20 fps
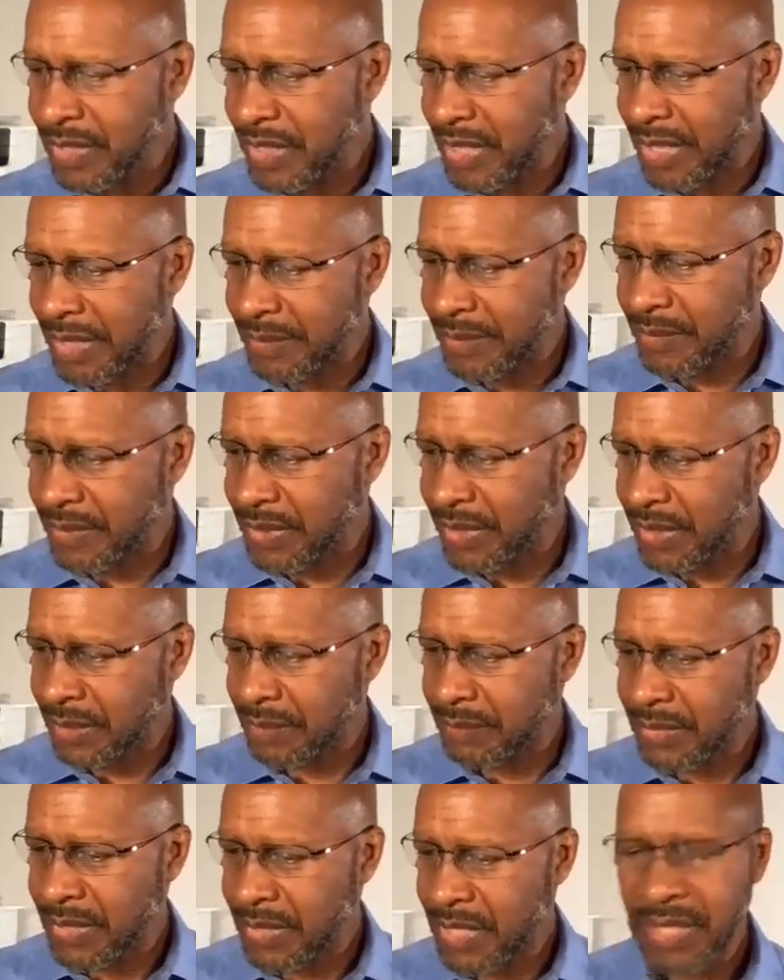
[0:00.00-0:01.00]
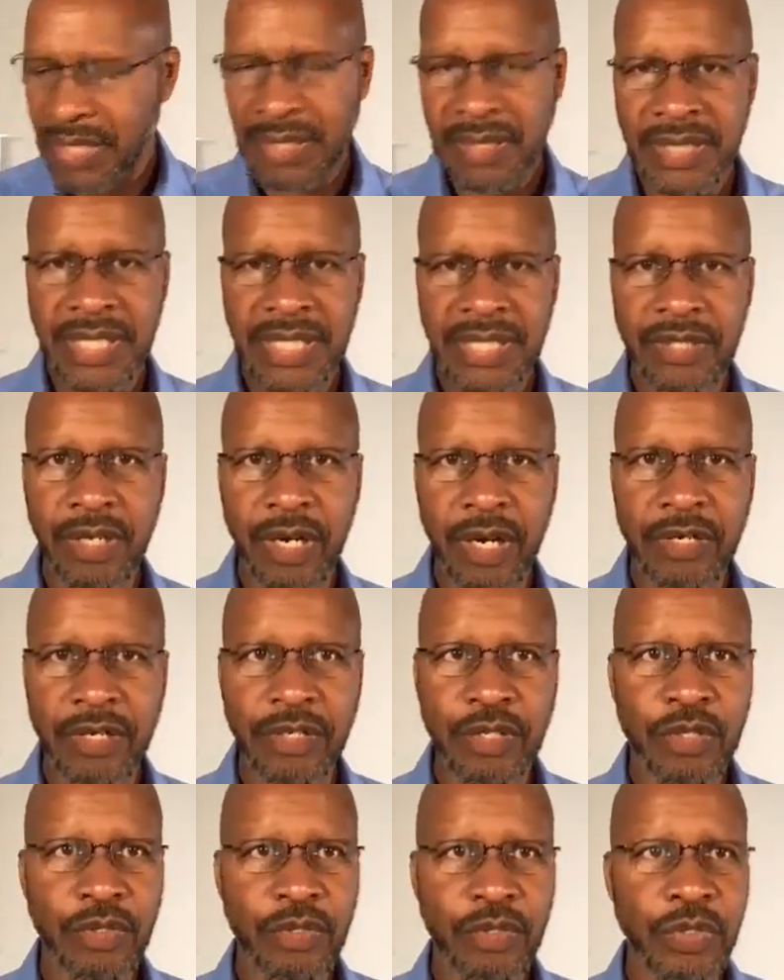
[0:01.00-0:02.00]
That's a neat
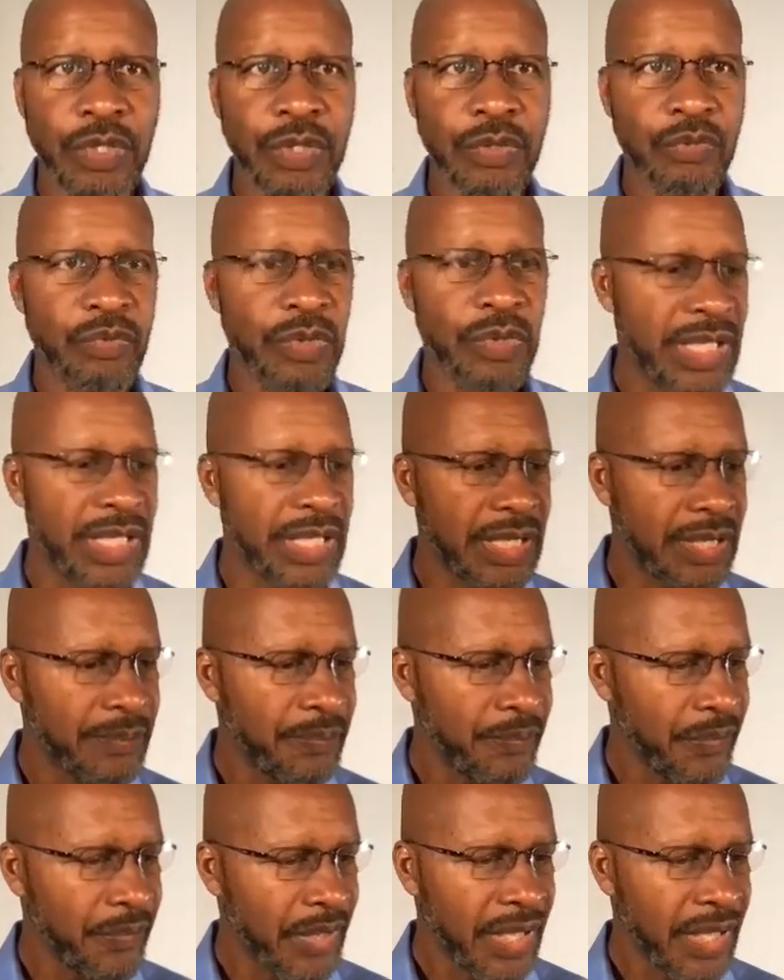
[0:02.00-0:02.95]
article you can read.